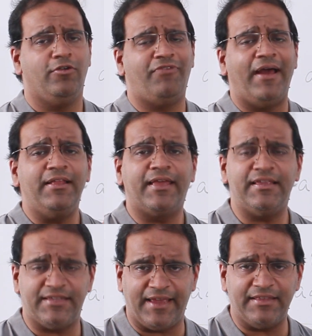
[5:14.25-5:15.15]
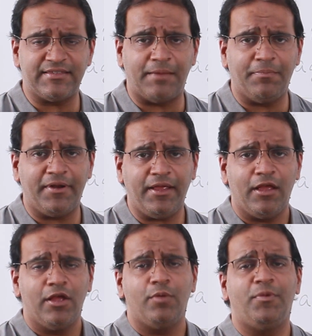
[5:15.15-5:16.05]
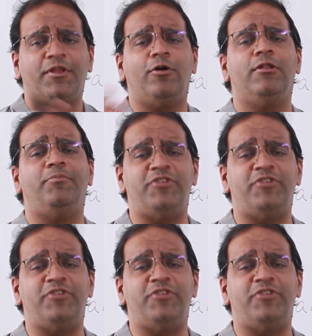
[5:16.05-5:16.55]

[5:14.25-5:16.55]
You file a case against somebody with the whole